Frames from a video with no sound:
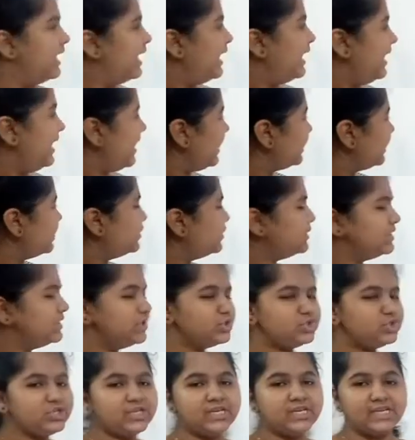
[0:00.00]

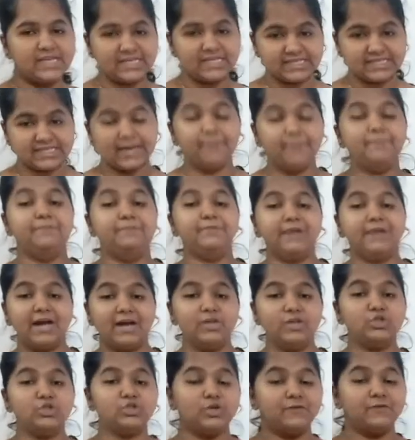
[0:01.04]
Ecology is a branch